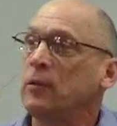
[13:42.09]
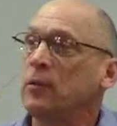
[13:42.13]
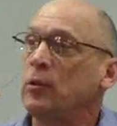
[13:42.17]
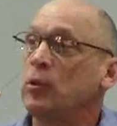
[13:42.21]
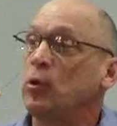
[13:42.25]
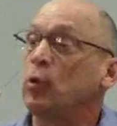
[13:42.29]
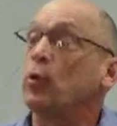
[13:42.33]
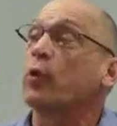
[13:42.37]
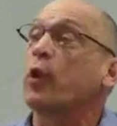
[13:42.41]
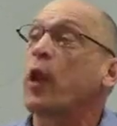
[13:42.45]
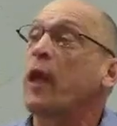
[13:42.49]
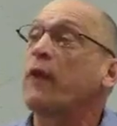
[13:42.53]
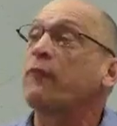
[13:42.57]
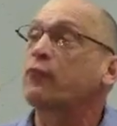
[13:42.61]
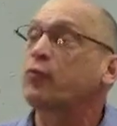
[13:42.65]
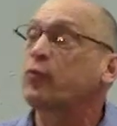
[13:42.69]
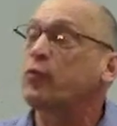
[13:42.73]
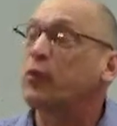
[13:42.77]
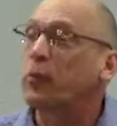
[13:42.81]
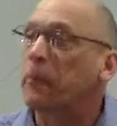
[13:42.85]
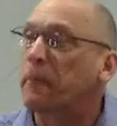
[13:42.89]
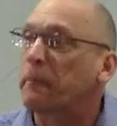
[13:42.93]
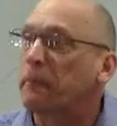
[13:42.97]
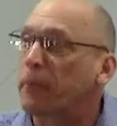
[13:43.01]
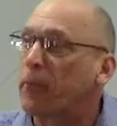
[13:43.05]
You're left
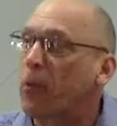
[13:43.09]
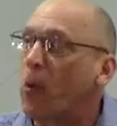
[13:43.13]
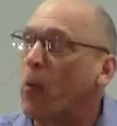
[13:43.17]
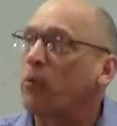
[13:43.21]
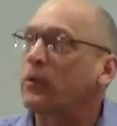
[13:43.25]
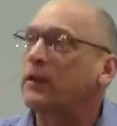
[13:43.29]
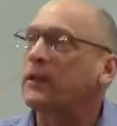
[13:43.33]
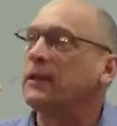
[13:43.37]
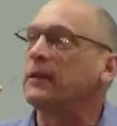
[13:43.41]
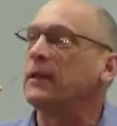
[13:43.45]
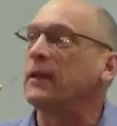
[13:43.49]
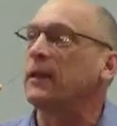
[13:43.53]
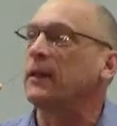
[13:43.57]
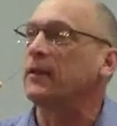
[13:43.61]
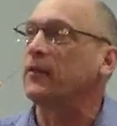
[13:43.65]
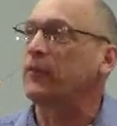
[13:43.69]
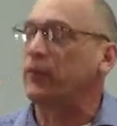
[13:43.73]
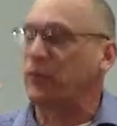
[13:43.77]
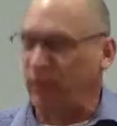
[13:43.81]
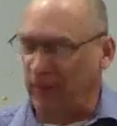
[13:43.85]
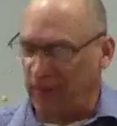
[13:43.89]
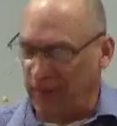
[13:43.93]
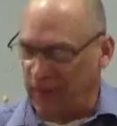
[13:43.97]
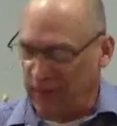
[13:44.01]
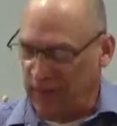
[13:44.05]
with your
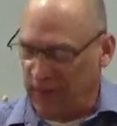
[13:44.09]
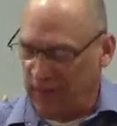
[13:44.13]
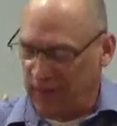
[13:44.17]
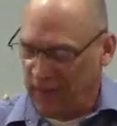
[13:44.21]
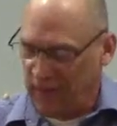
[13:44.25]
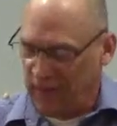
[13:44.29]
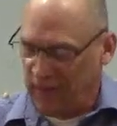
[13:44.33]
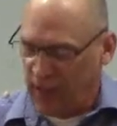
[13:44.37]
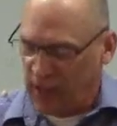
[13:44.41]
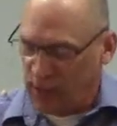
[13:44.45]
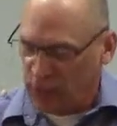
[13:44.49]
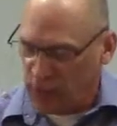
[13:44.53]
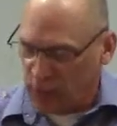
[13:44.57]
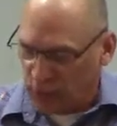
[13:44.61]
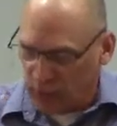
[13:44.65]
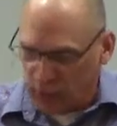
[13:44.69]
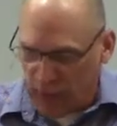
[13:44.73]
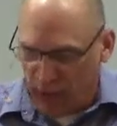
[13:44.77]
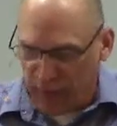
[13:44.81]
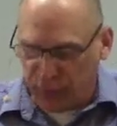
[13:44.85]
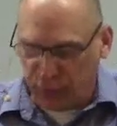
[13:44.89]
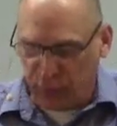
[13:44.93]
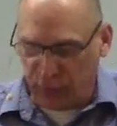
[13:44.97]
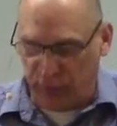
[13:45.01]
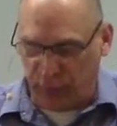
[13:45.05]
brokenness and you're
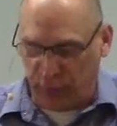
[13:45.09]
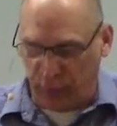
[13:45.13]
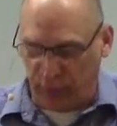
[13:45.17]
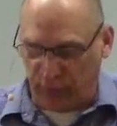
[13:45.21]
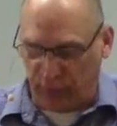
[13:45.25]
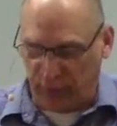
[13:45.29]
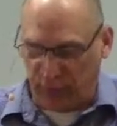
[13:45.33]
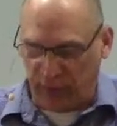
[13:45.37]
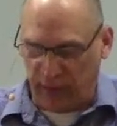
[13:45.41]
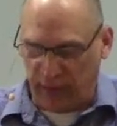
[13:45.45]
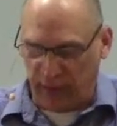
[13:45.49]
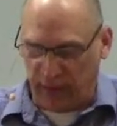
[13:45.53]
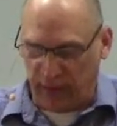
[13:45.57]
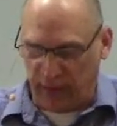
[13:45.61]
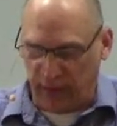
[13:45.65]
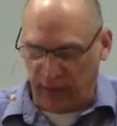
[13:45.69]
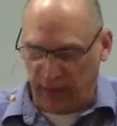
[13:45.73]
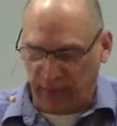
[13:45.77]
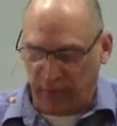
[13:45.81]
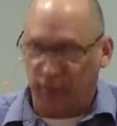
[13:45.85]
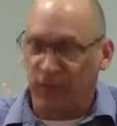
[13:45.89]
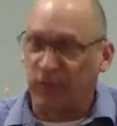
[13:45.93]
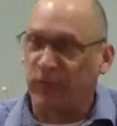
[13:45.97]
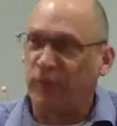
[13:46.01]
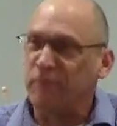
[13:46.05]
left with your
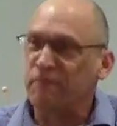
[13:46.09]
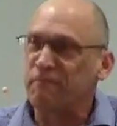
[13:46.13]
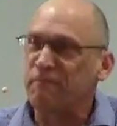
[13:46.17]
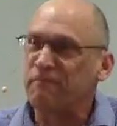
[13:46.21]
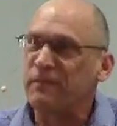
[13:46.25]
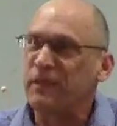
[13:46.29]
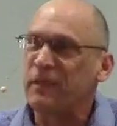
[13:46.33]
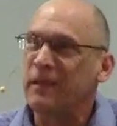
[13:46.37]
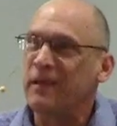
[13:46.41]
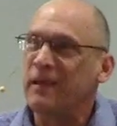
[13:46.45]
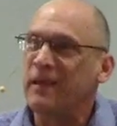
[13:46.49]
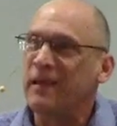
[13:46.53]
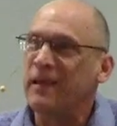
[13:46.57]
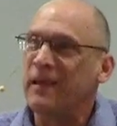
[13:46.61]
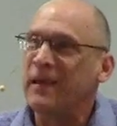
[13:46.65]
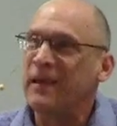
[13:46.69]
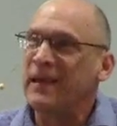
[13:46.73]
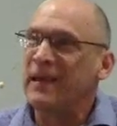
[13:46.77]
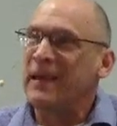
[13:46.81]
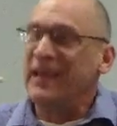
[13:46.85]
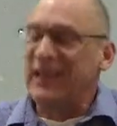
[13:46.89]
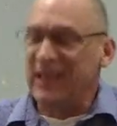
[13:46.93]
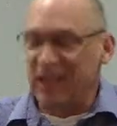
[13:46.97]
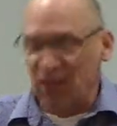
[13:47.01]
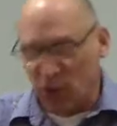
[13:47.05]
sins.
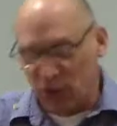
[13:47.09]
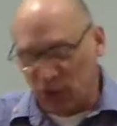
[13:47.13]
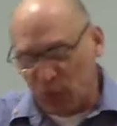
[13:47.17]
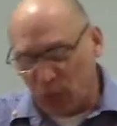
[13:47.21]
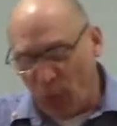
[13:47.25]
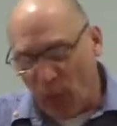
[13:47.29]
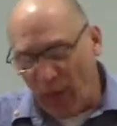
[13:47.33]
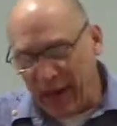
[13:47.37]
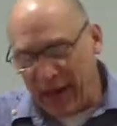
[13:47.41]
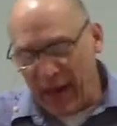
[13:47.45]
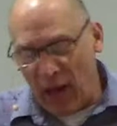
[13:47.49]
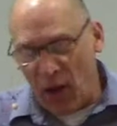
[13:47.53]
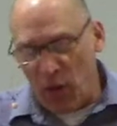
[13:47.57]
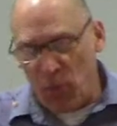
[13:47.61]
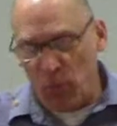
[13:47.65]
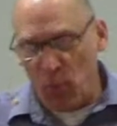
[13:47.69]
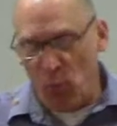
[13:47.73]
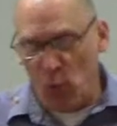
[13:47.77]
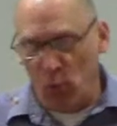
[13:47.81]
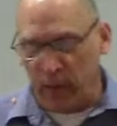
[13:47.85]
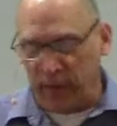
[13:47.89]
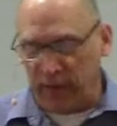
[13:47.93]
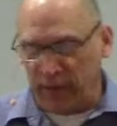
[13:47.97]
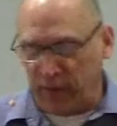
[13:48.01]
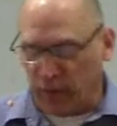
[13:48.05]
You know, Dwight L.
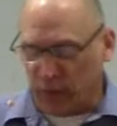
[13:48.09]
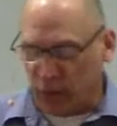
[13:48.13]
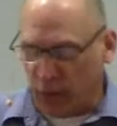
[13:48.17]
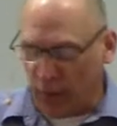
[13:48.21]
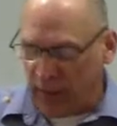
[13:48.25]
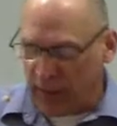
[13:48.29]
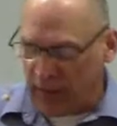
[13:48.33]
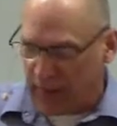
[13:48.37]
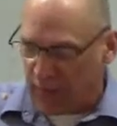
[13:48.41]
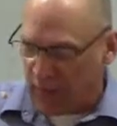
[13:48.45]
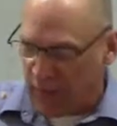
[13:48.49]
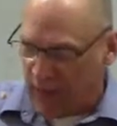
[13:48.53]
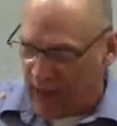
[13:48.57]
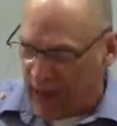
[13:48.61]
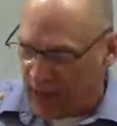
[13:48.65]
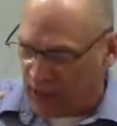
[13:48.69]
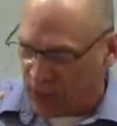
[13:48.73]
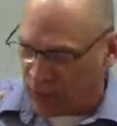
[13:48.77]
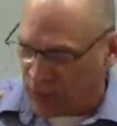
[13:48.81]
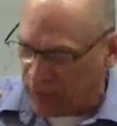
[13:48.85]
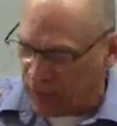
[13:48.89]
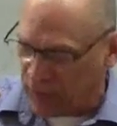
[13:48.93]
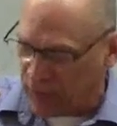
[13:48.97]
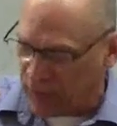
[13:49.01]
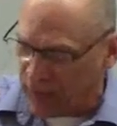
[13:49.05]
Moody, the great
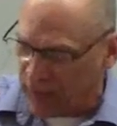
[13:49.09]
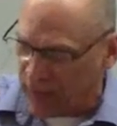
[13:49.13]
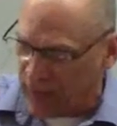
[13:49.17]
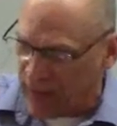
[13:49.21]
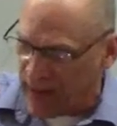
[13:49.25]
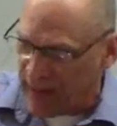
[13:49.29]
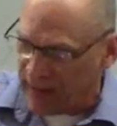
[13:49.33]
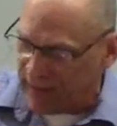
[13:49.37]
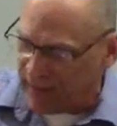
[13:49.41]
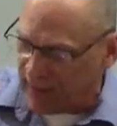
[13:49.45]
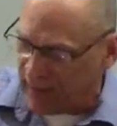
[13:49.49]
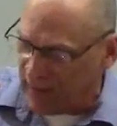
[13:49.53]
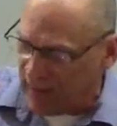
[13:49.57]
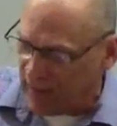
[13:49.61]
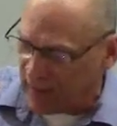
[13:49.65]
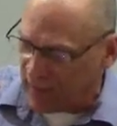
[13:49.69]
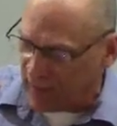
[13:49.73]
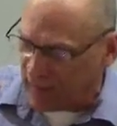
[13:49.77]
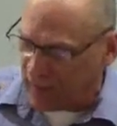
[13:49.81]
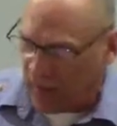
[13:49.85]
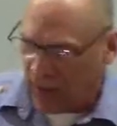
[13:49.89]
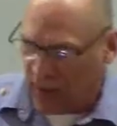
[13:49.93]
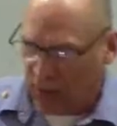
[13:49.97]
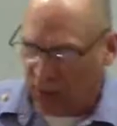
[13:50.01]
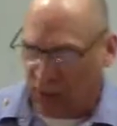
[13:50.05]
evangelist of the 19th
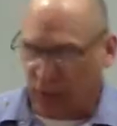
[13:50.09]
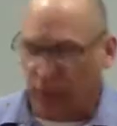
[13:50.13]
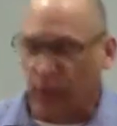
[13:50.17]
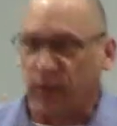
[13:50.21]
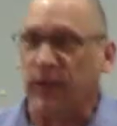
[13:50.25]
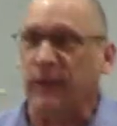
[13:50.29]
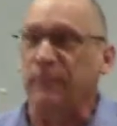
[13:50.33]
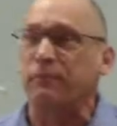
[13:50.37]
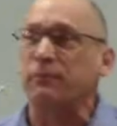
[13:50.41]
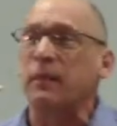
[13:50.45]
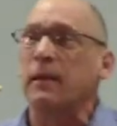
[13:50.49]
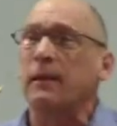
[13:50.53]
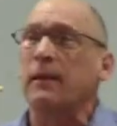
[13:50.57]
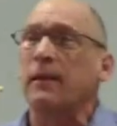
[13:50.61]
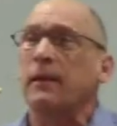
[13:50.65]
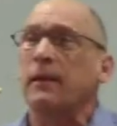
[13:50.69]
century,